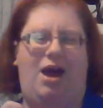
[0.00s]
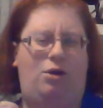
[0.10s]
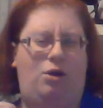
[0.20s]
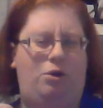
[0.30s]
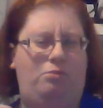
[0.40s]
I don't
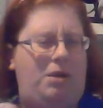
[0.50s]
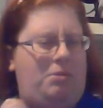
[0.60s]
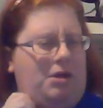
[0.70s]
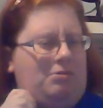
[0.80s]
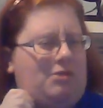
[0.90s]
know,
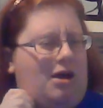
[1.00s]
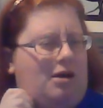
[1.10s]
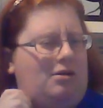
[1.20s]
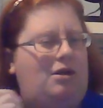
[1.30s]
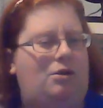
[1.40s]
maybe
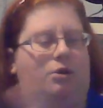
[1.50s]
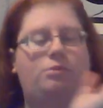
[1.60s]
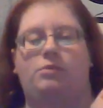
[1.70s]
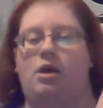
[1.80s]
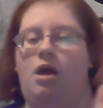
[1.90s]
not. I don't
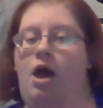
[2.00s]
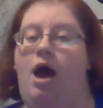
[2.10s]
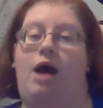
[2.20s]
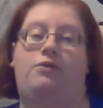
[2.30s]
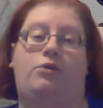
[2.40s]
know.
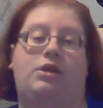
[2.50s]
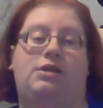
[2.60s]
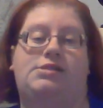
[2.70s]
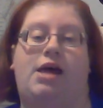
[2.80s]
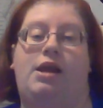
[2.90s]
I haven't really
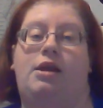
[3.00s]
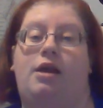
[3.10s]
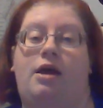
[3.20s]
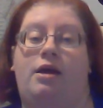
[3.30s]
decided.